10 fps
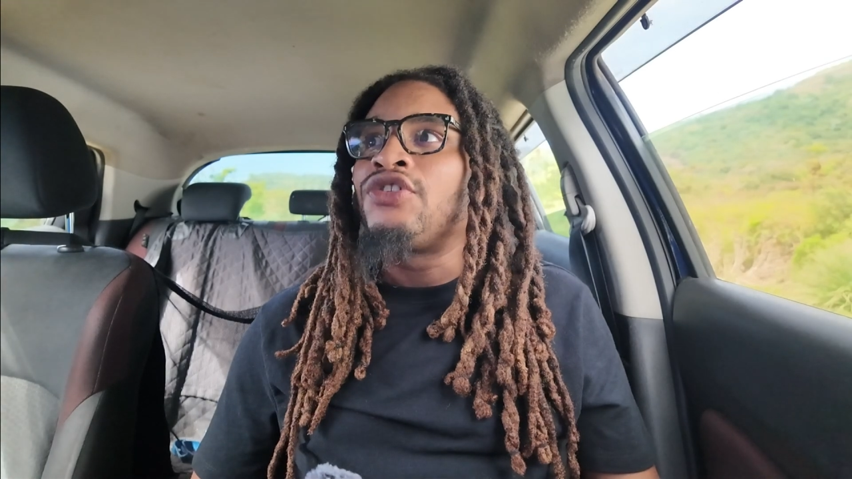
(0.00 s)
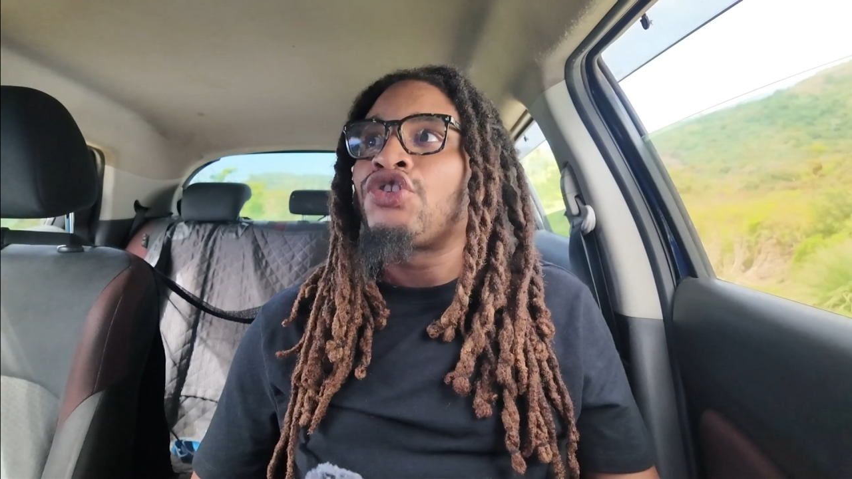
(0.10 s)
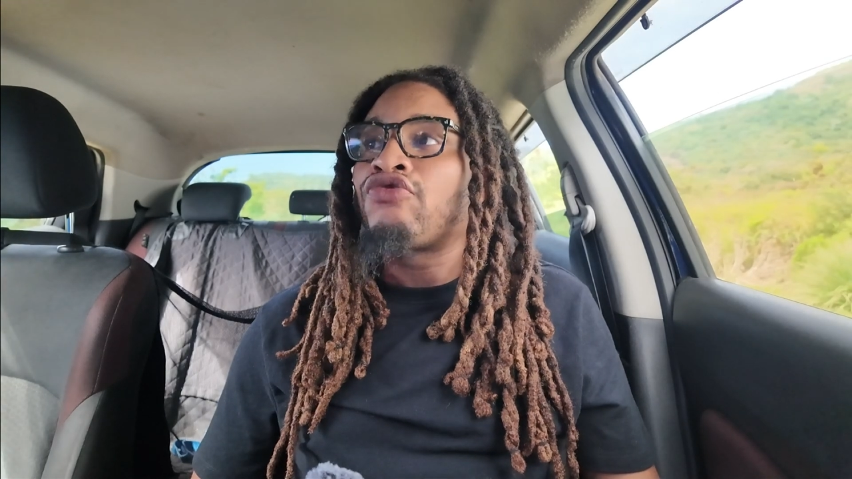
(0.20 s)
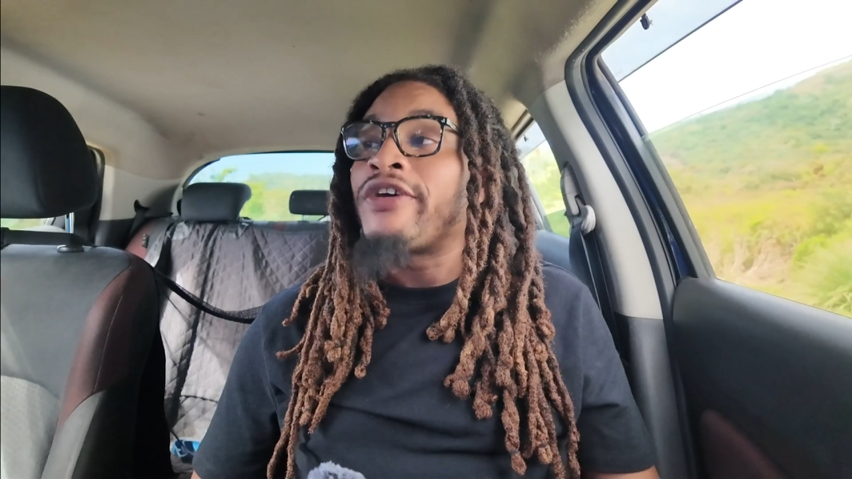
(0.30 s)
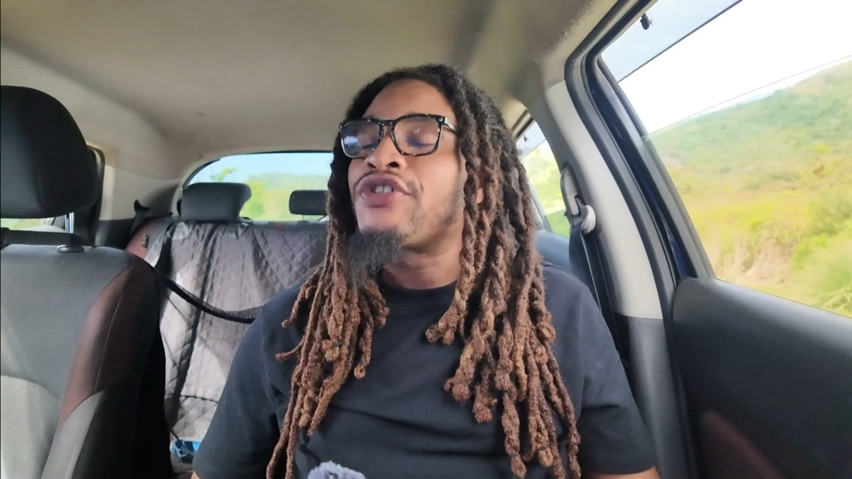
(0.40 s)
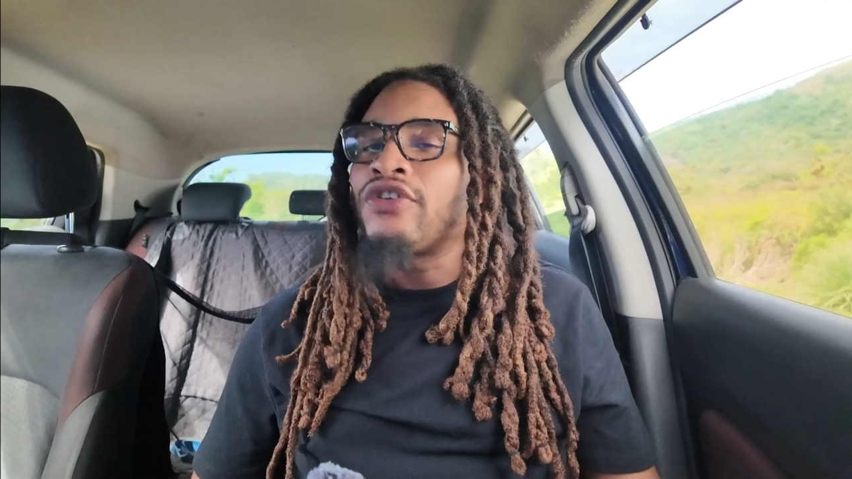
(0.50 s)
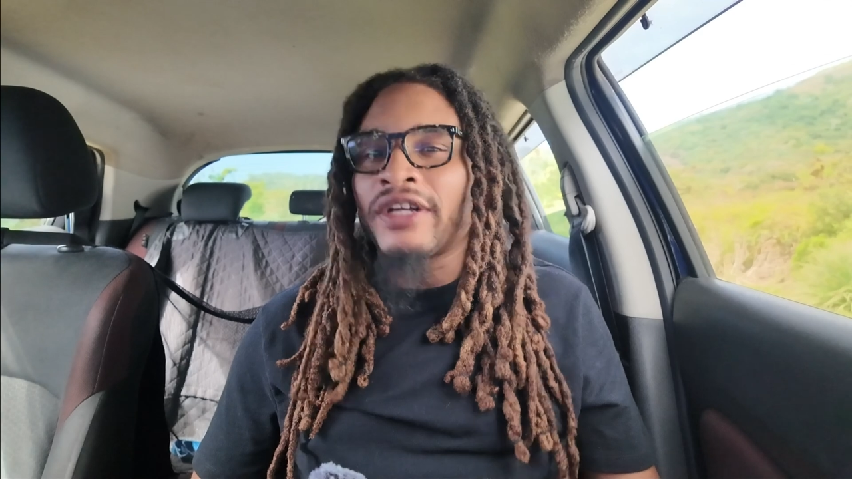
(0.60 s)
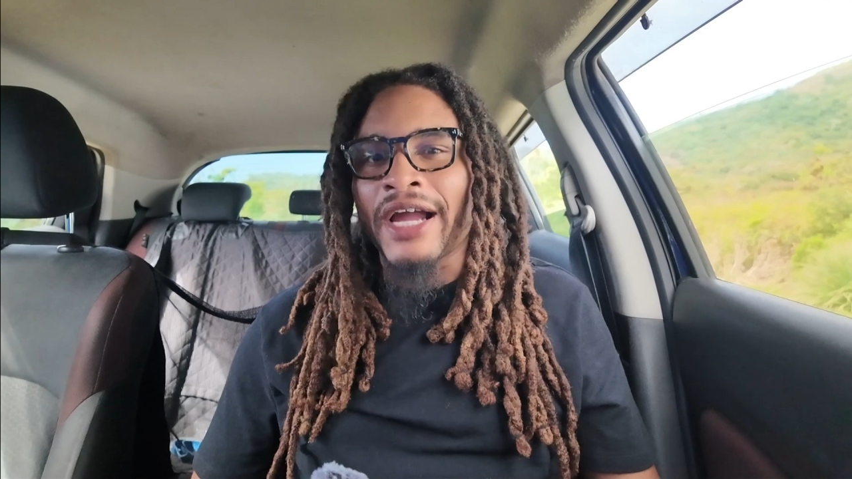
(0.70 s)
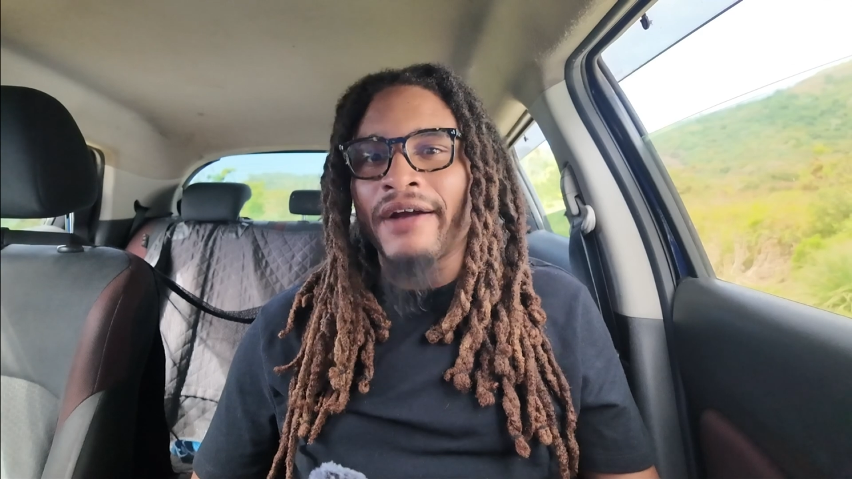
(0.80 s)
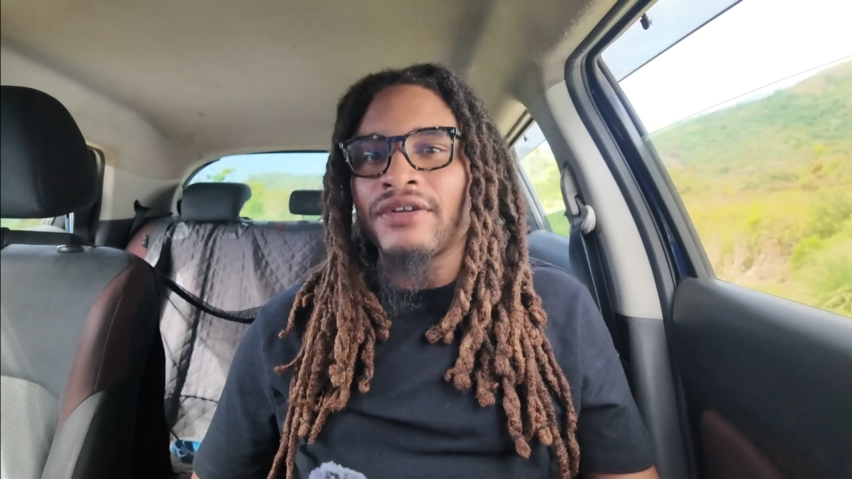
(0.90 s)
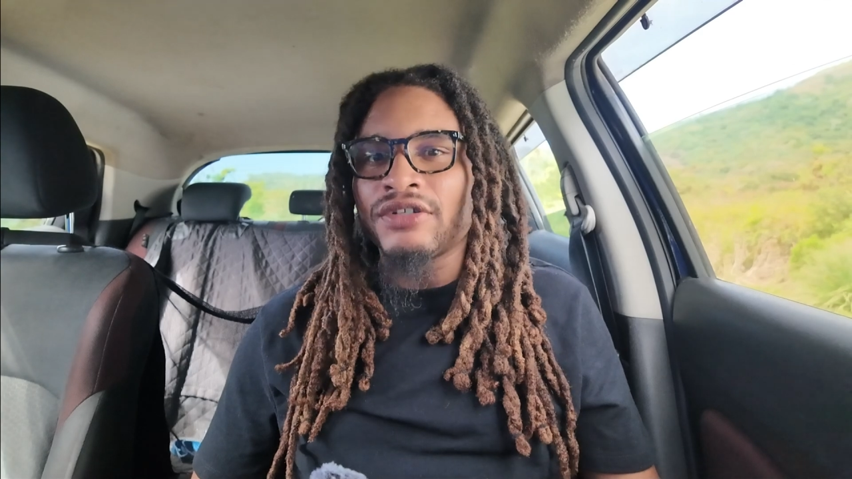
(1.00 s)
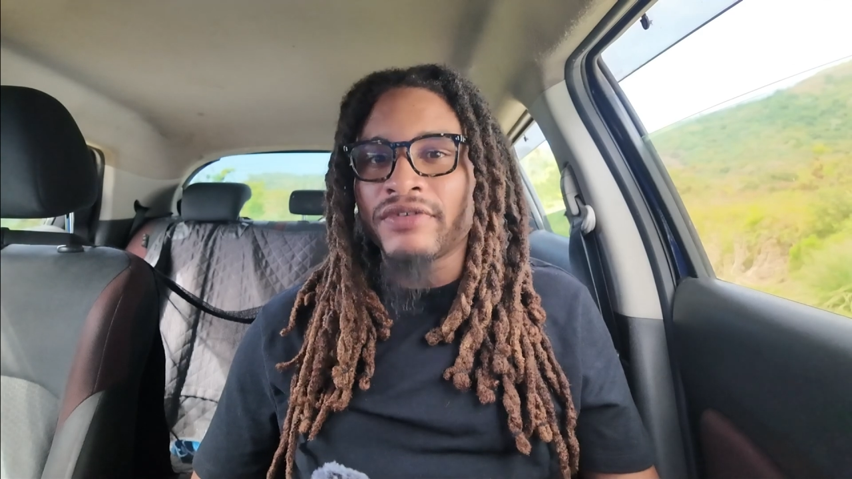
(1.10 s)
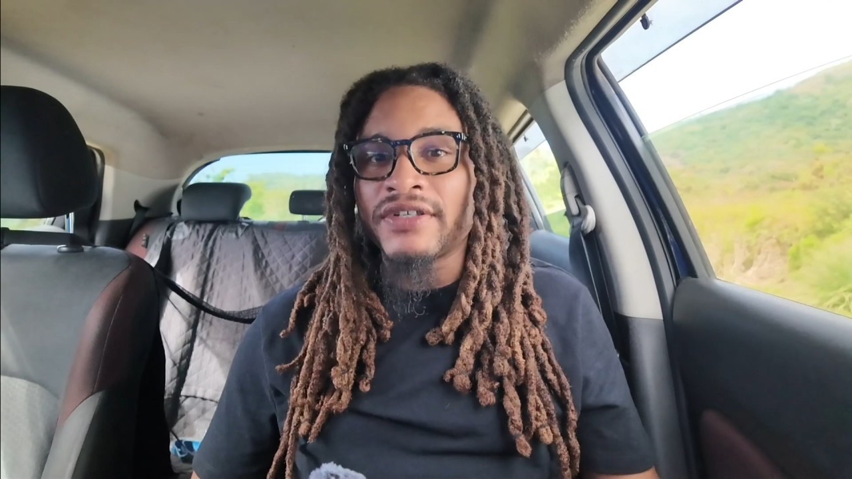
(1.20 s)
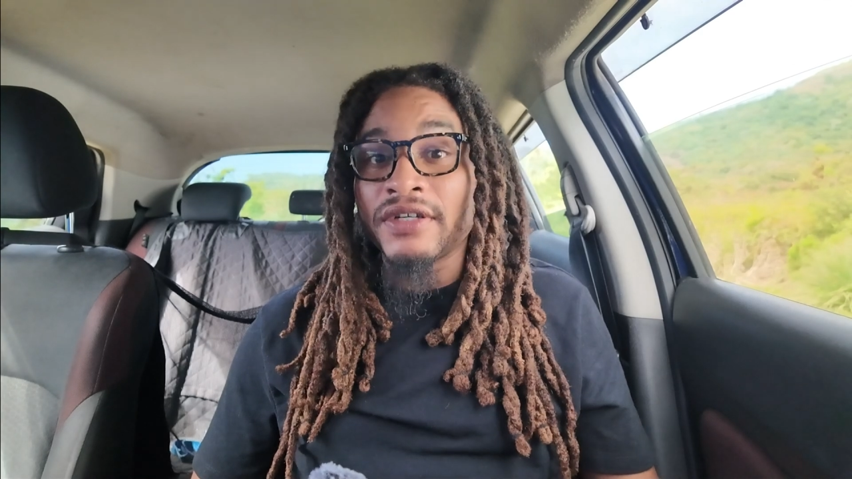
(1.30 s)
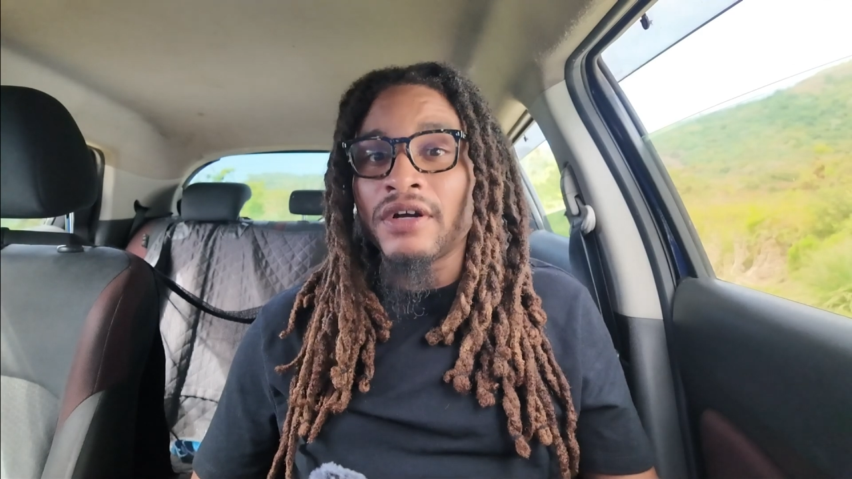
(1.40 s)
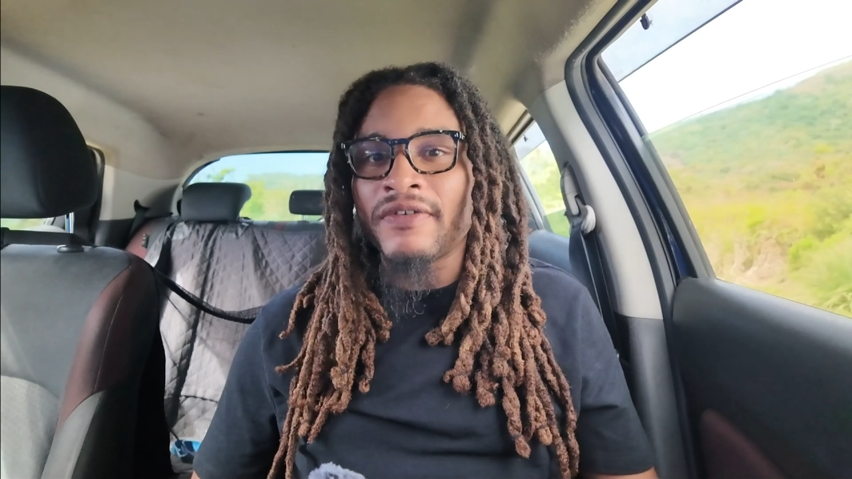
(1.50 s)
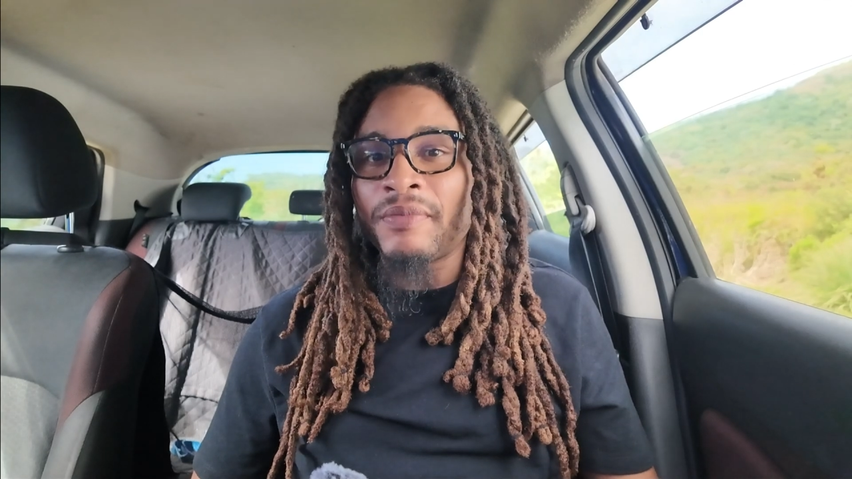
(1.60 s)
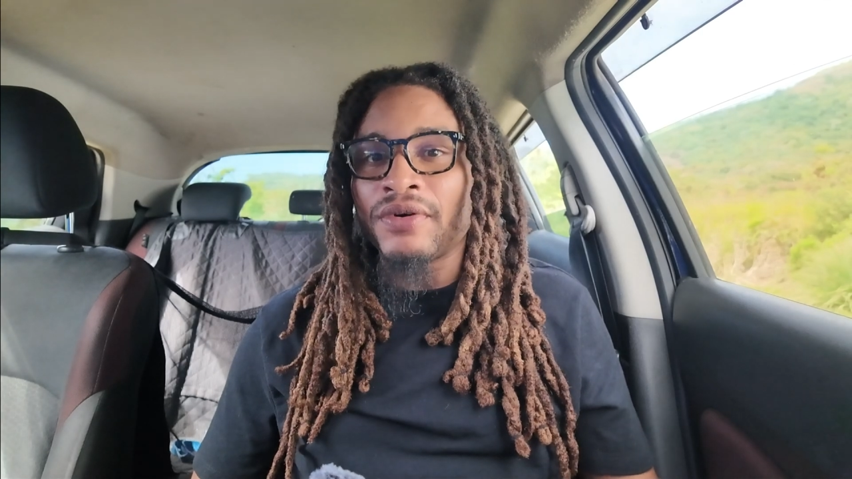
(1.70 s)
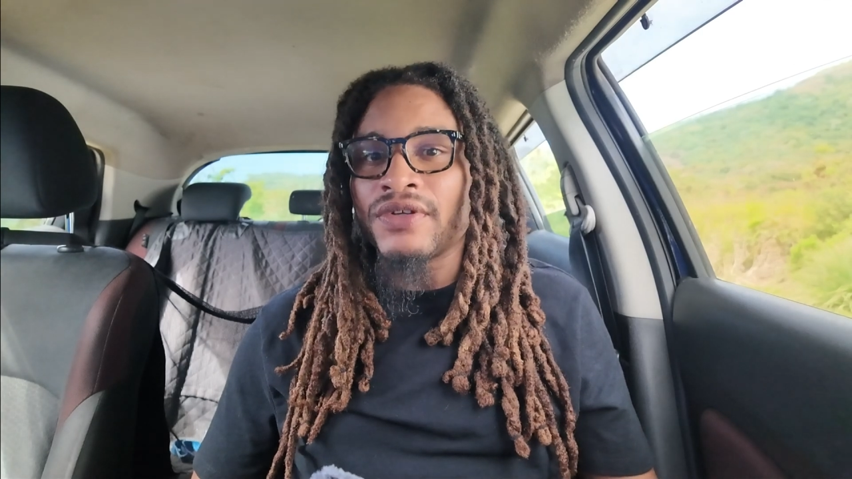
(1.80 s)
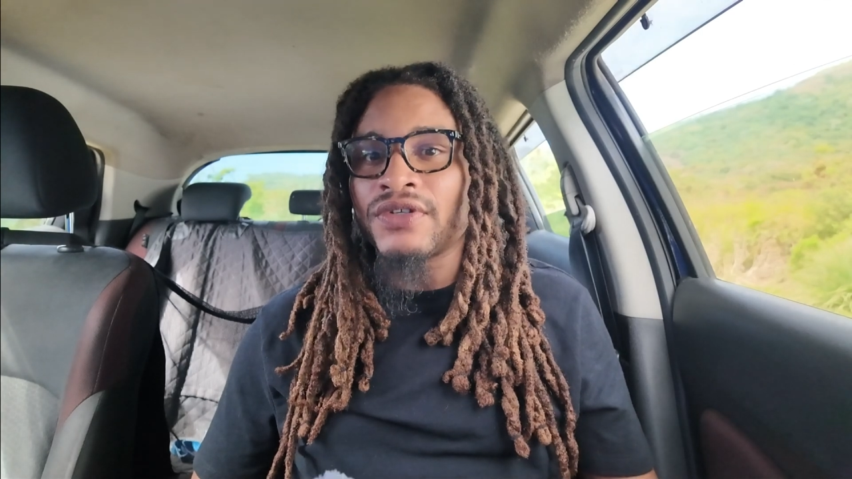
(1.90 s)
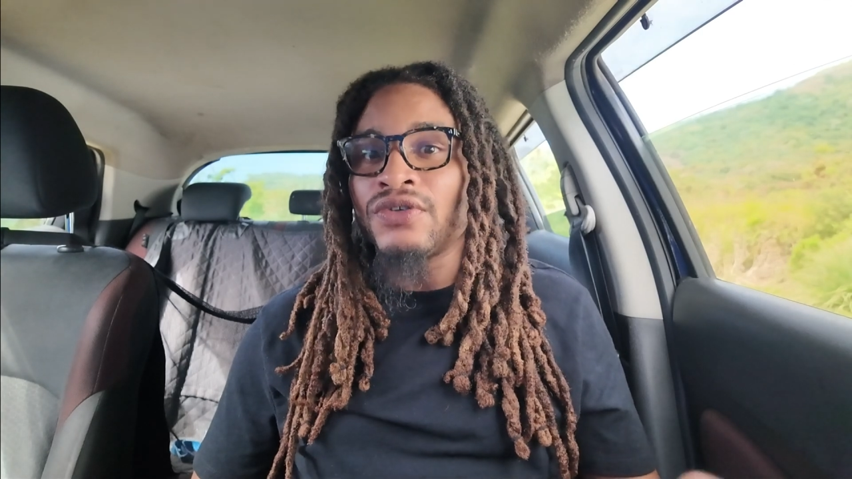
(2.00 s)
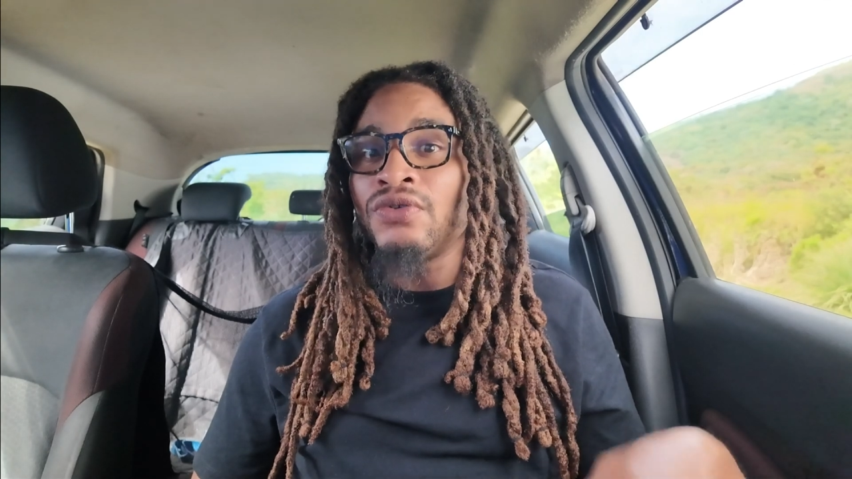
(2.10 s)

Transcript: treasured characteristic of a person